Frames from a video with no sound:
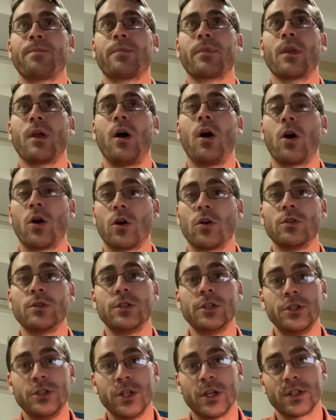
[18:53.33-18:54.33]
hard
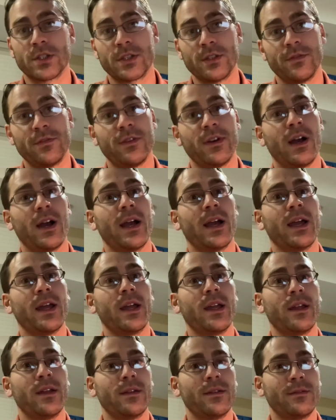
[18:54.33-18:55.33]
to justify
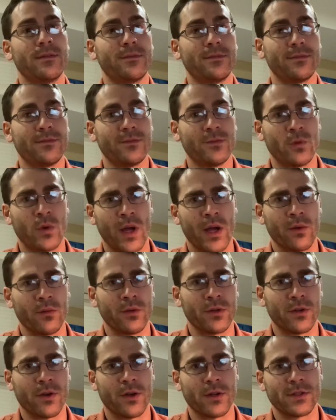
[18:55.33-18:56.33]
why it
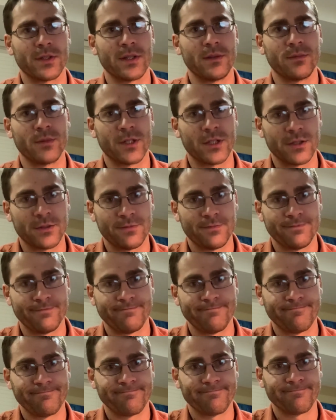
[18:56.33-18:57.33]
would cost that much.
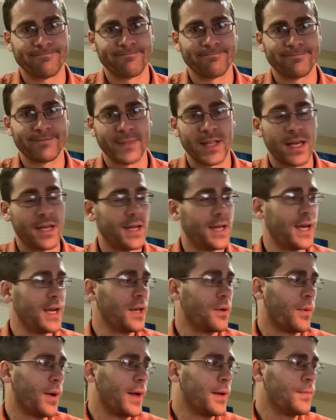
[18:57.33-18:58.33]

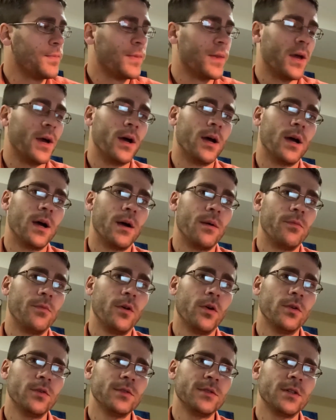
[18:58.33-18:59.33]
Anyway,
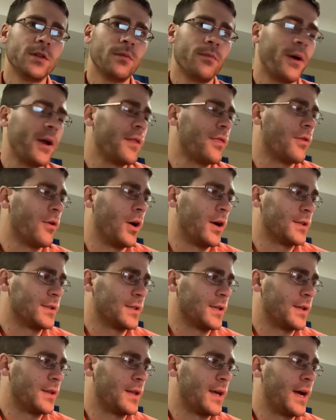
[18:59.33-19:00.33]
those are my thoughts
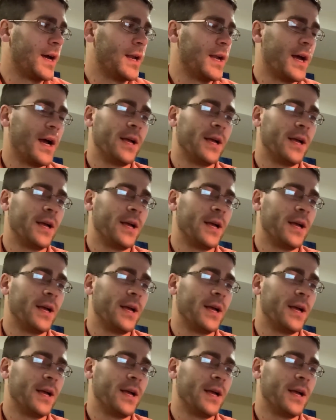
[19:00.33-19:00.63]
on that.